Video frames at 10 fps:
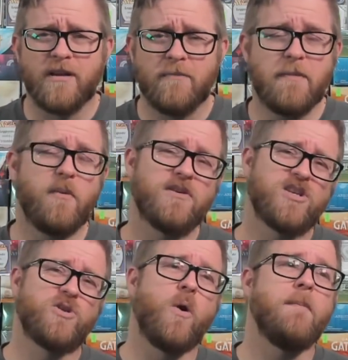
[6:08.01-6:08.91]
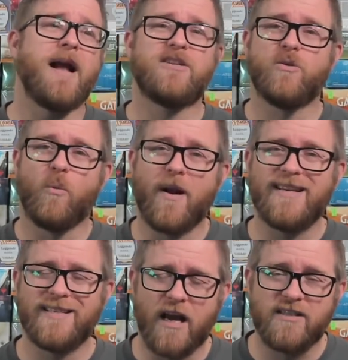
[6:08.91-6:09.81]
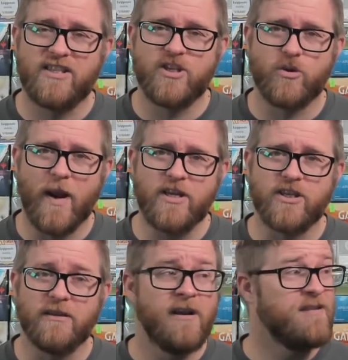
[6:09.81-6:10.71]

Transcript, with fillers: Maybe it was just going back to the one and done situation.